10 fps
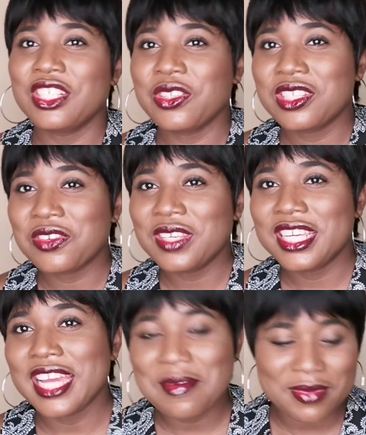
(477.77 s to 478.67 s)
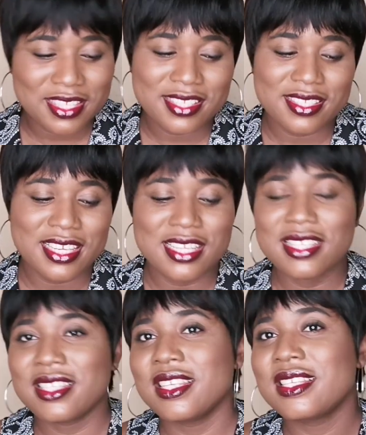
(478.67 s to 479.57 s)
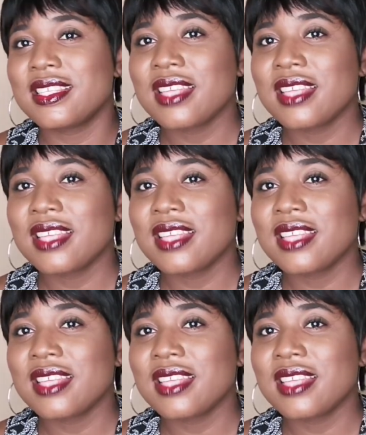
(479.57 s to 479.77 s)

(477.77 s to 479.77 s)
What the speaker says: And just to recap, this is the